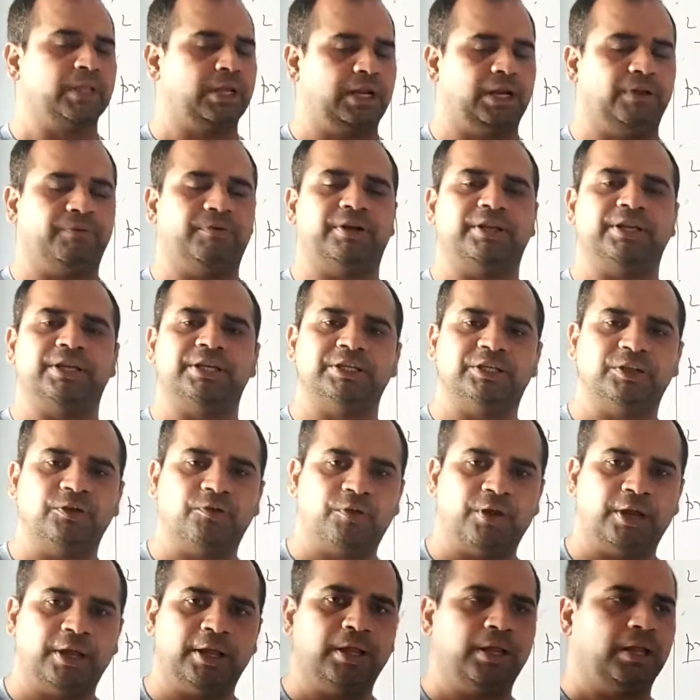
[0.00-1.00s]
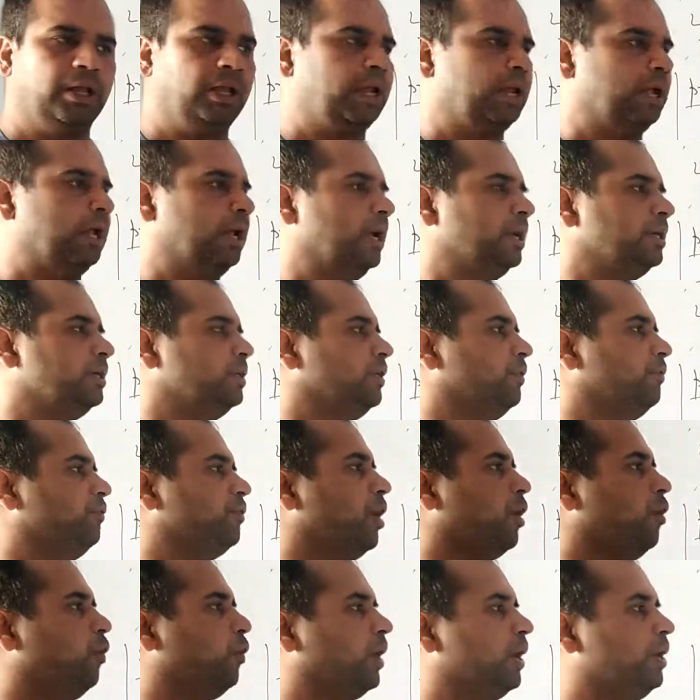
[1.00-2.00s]
a very easy way, and
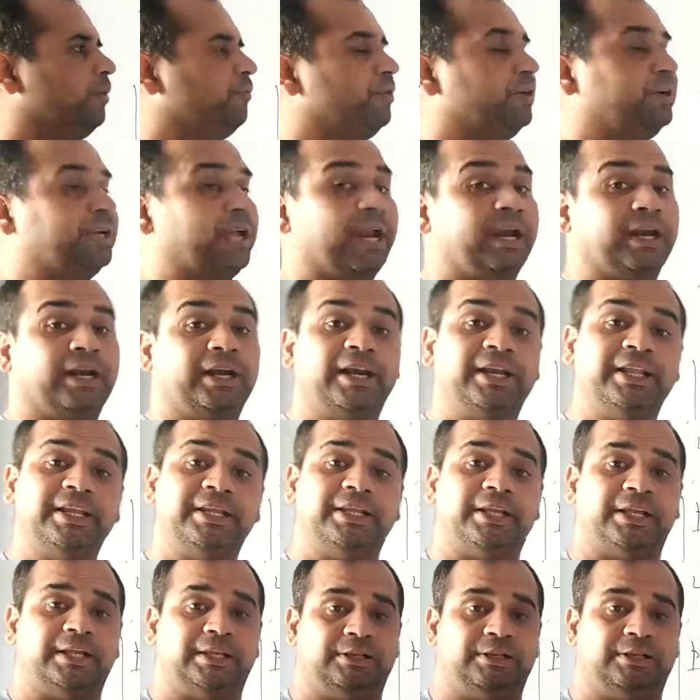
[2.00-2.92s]
how can we directly